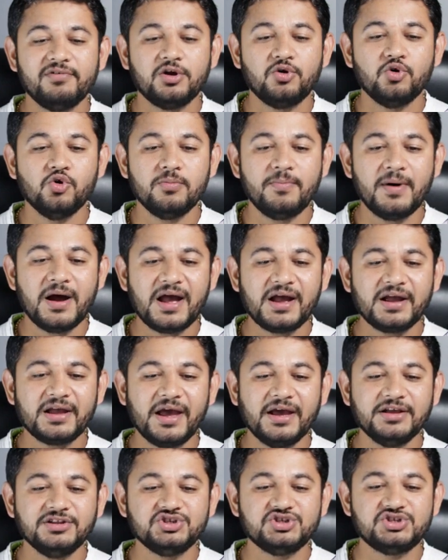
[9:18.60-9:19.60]
will go back
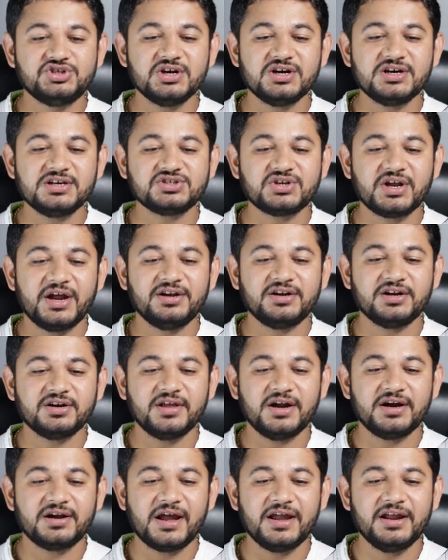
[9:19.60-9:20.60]
and just enter
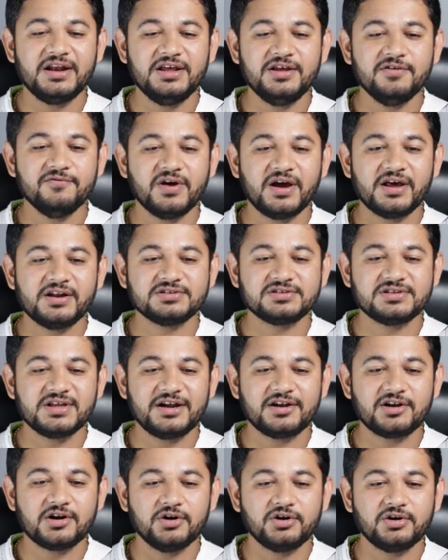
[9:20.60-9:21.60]
that I D. Where is
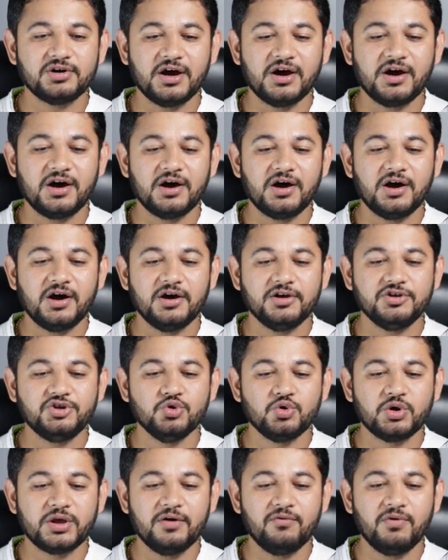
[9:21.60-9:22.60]
that uh, uh,
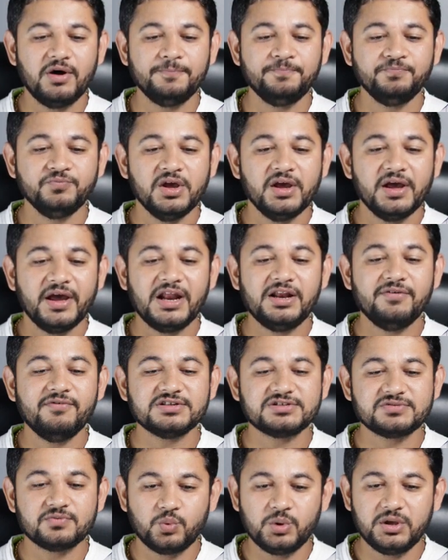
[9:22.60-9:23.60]
U K one?
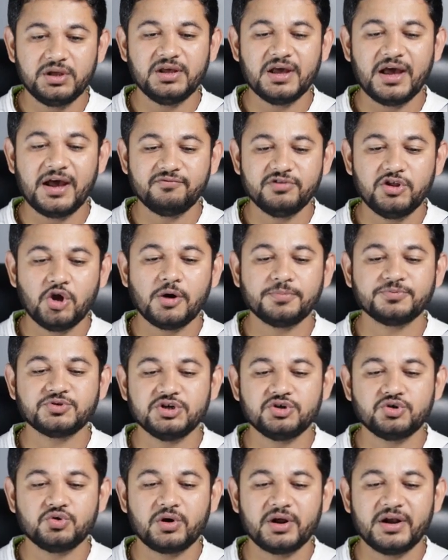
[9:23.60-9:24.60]
Anyways, we have the
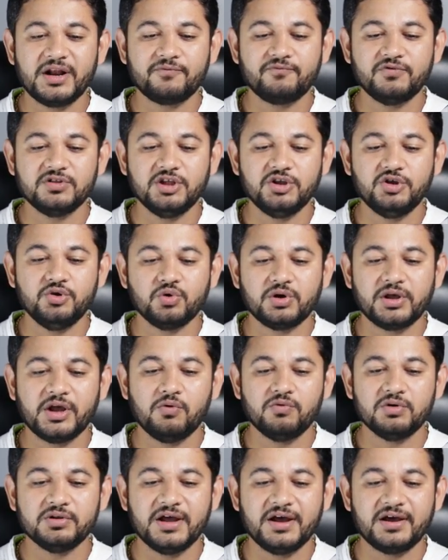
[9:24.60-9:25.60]
option to connect with the U K
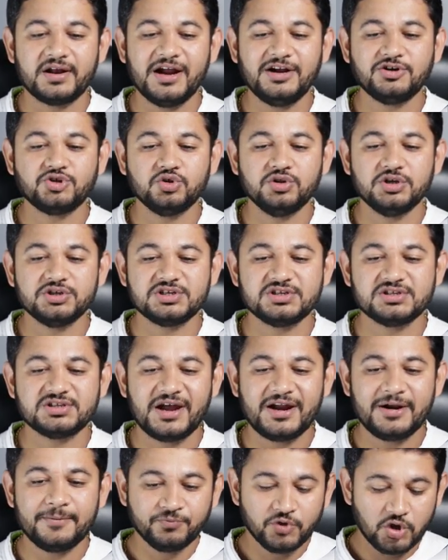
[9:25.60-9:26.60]
over there, right? So this is
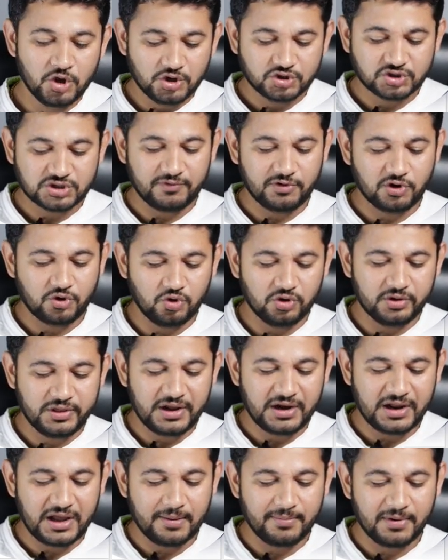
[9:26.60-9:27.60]
that. So I will go
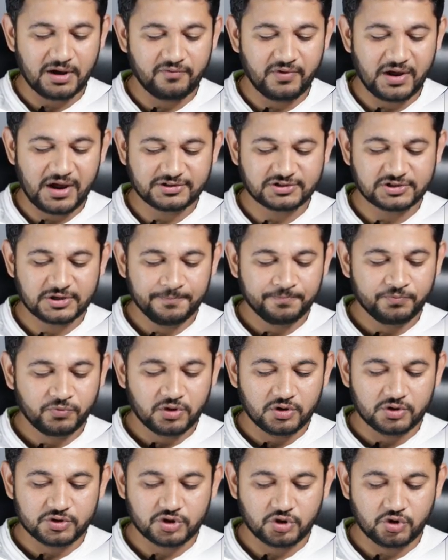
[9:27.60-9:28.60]
there mrvyas
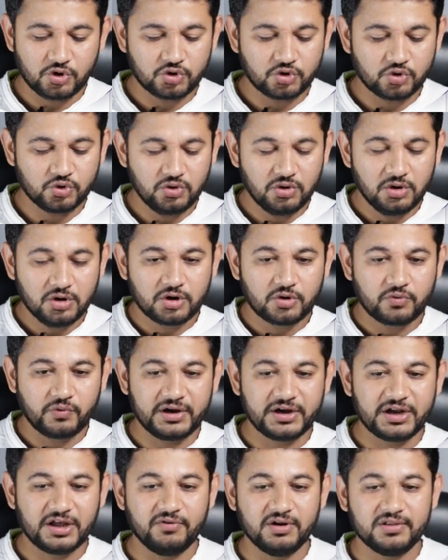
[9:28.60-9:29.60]
zero two
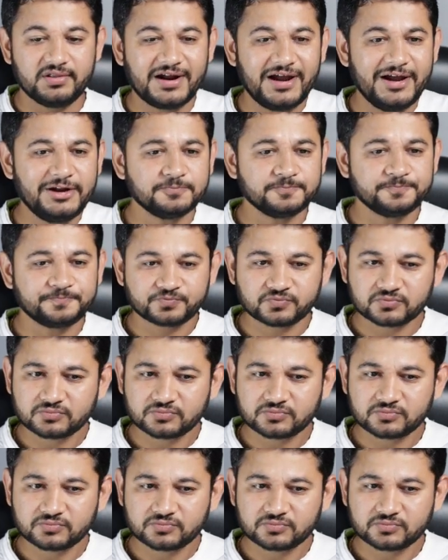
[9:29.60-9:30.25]
twenty-one, right?